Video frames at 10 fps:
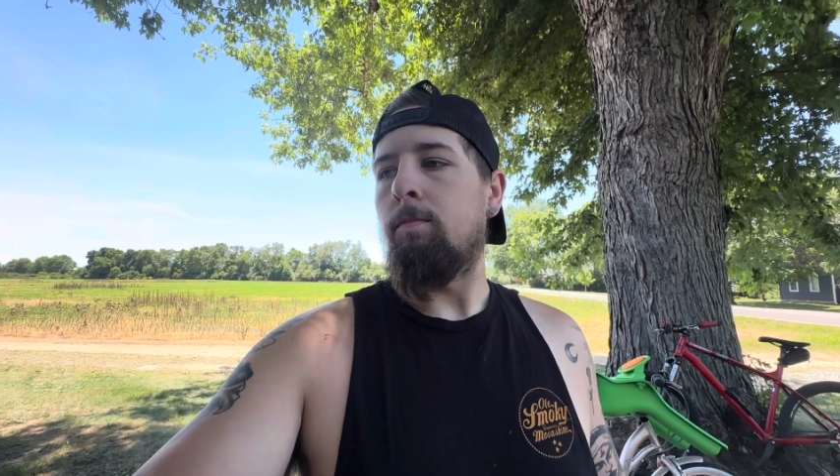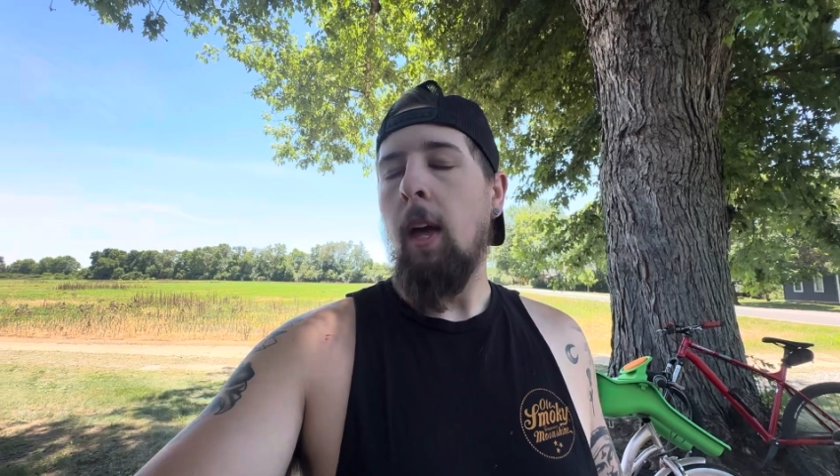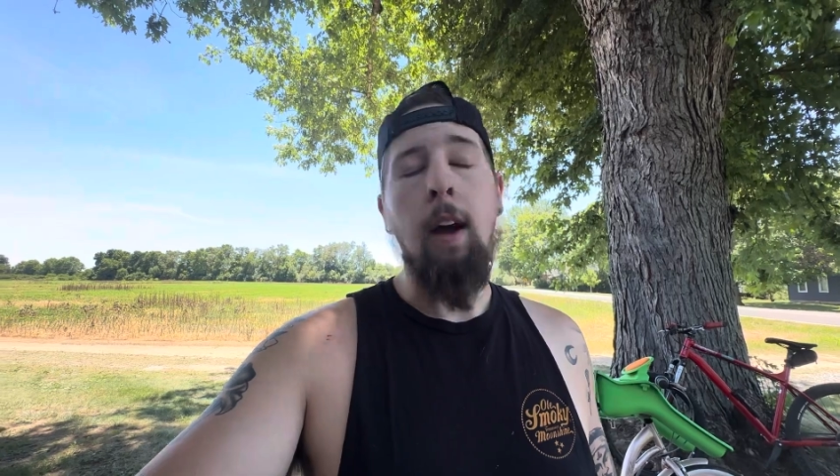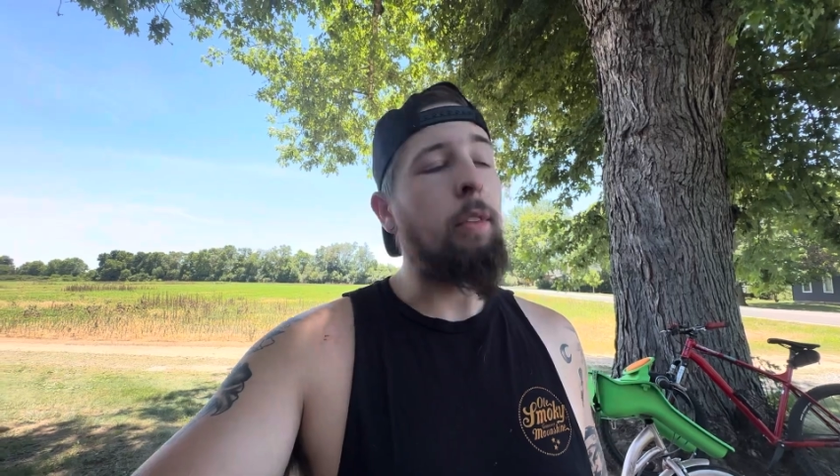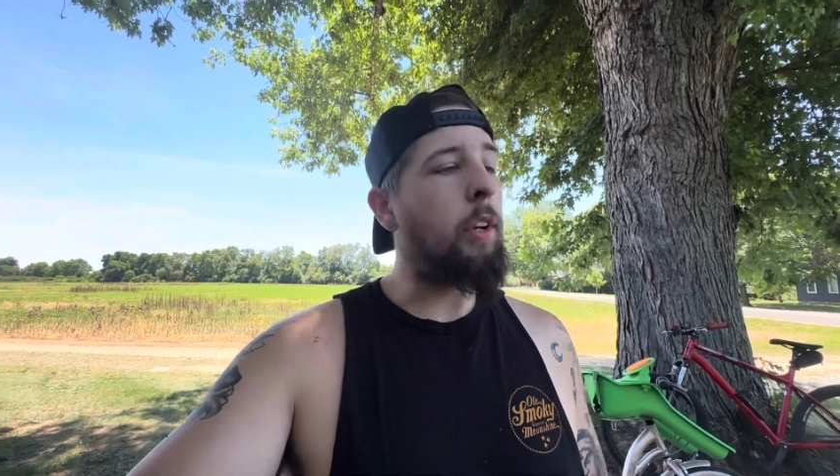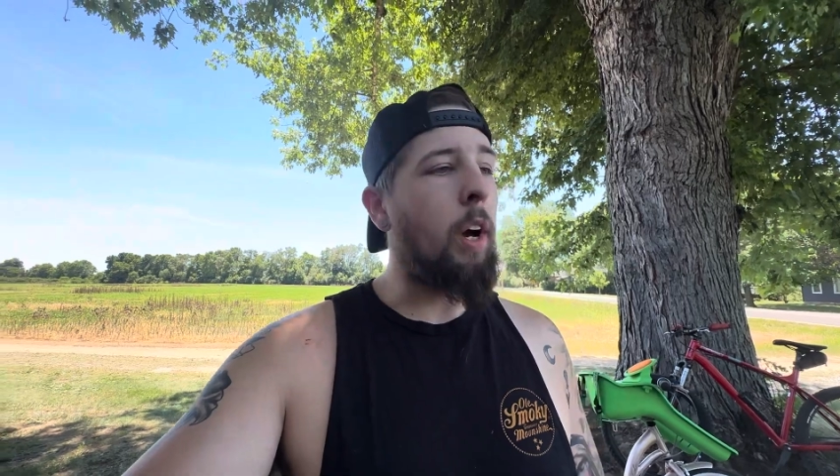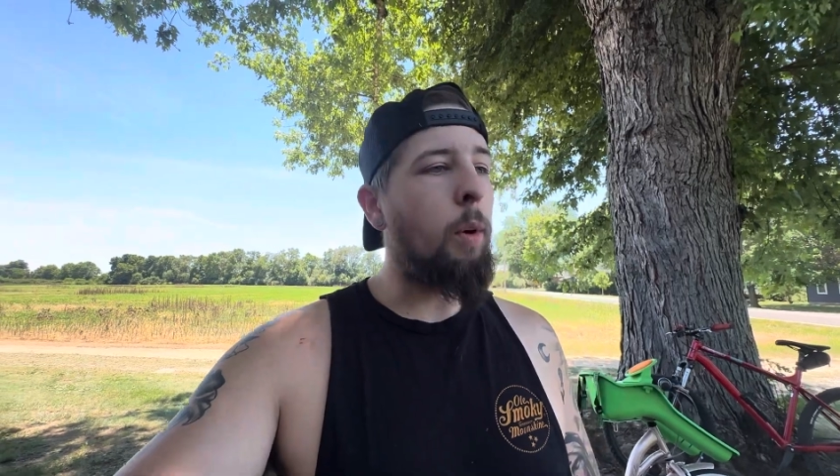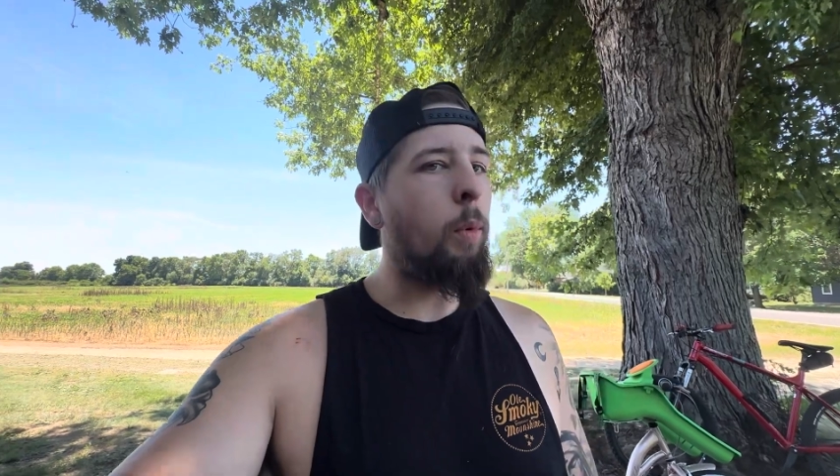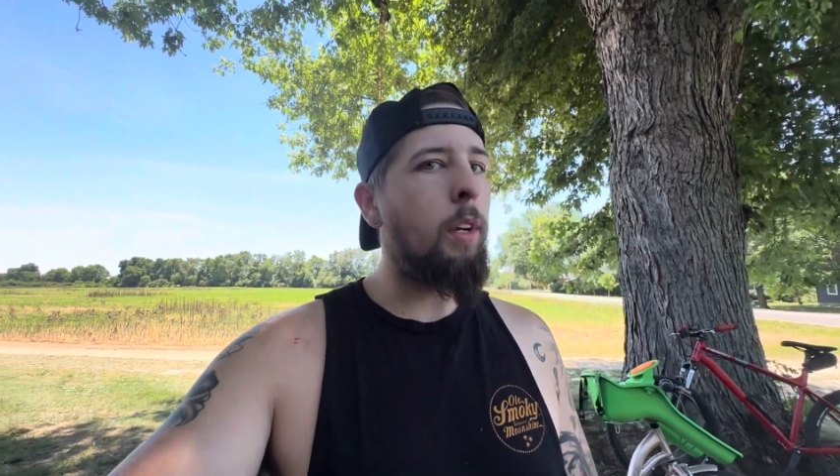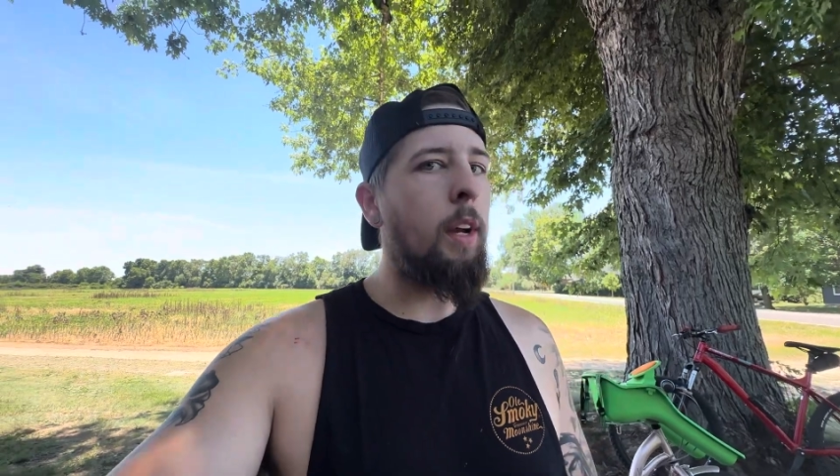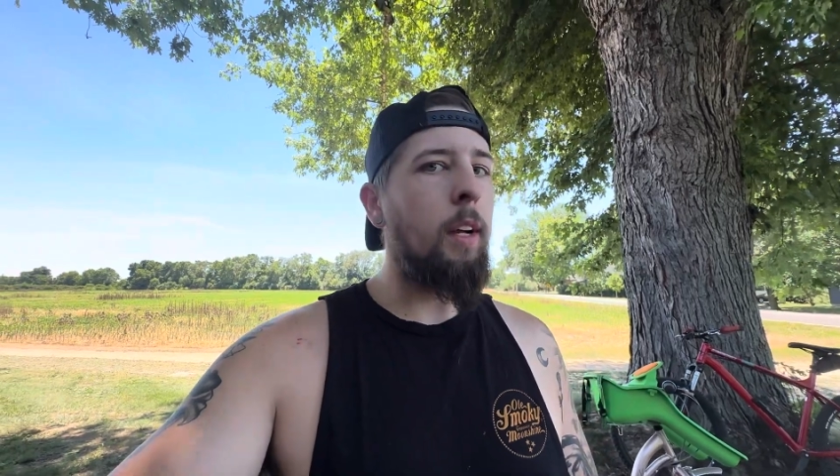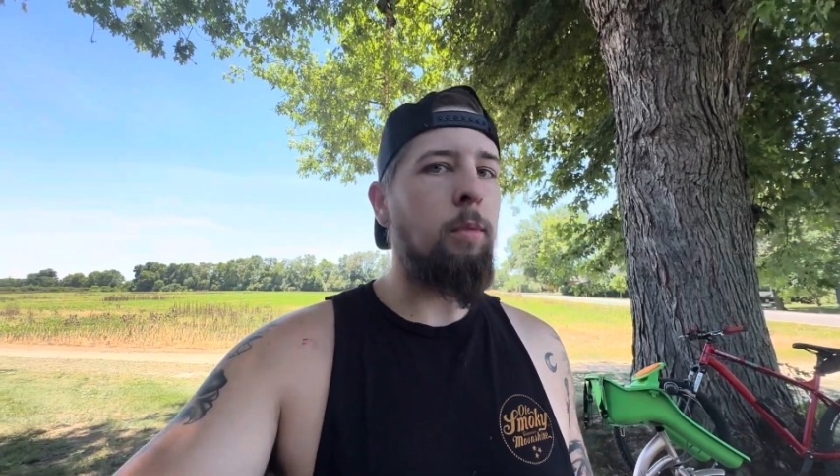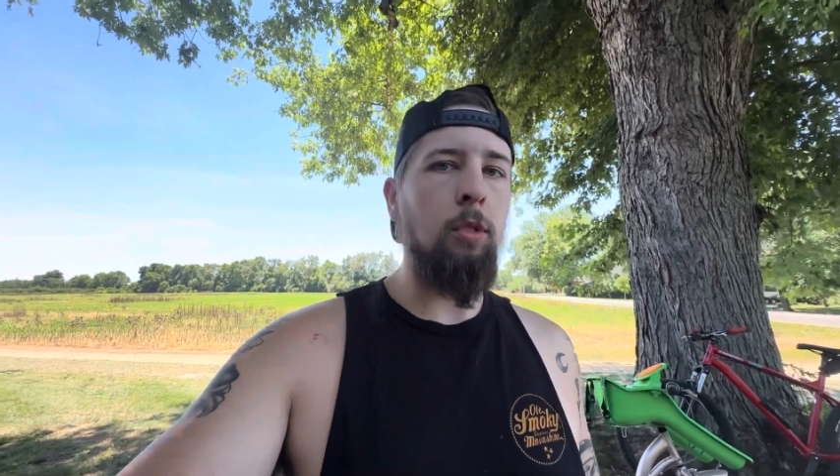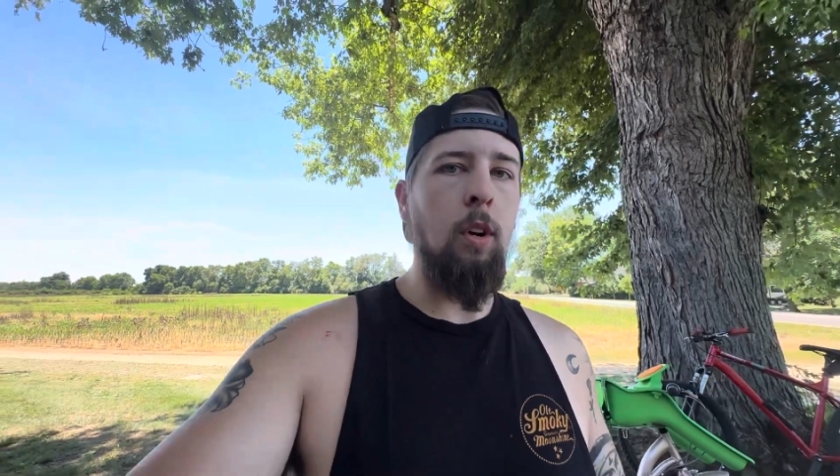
haven't done one yet, so